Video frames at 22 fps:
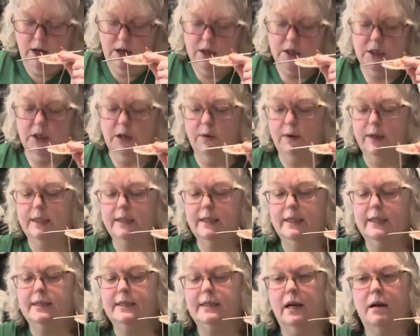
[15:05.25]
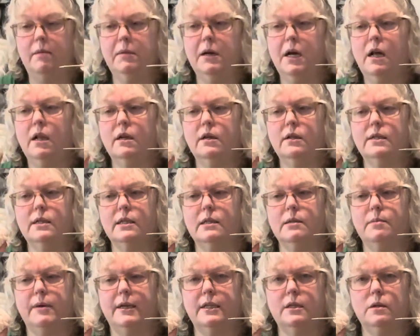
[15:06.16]
So it's the same colors
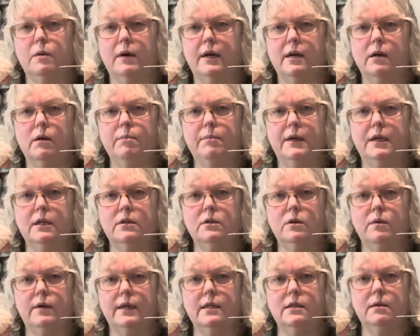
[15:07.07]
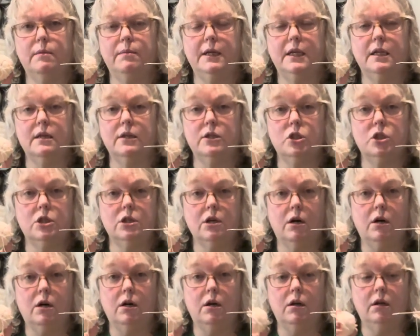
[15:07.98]
as my sweater, but it's going to be this
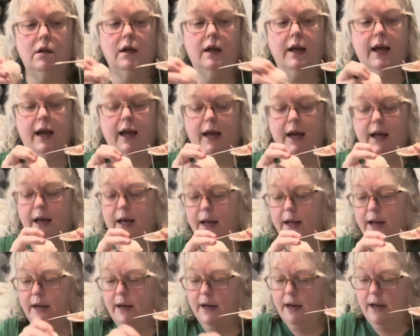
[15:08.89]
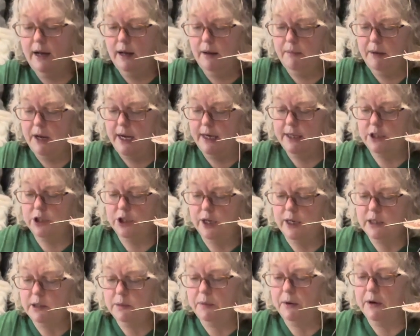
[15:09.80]
shawl, and I
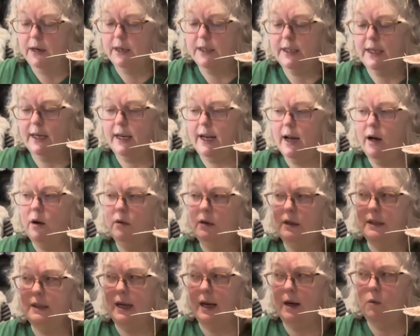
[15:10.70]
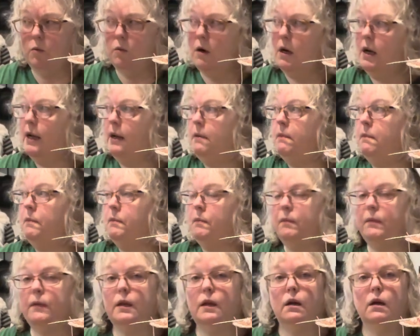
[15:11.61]
just printed out day 1,
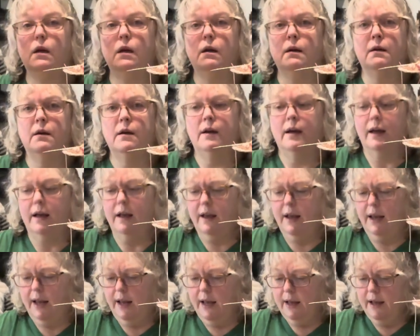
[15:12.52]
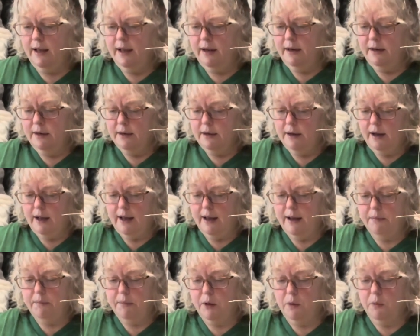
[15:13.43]
and I
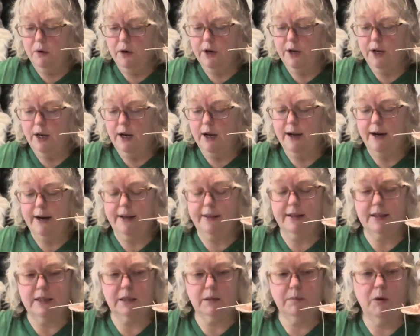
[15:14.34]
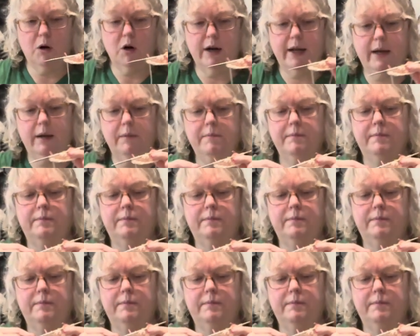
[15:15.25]
have been working on it this morning,